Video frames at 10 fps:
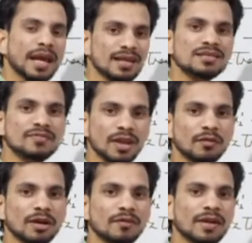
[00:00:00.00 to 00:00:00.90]
S frame
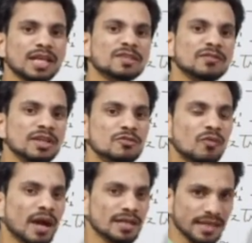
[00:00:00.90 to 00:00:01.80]
of reference, which
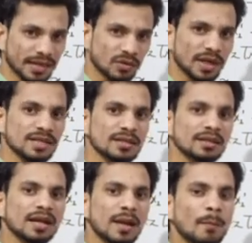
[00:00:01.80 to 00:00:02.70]
was at rest in
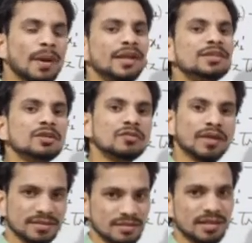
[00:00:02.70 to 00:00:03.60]
the comparison of
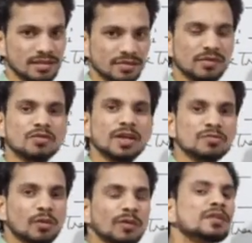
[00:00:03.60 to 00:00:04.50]
S dash, which was
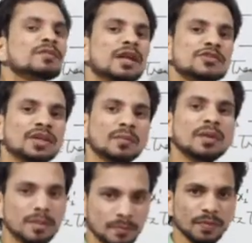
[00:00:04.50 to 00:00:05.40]
moving with velocity
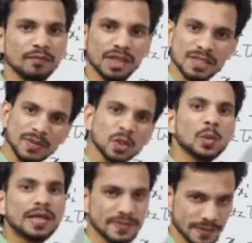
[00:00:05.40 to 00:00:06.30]
b with respect to
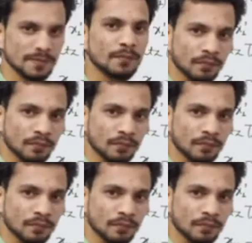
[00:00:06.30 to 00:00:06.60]
s.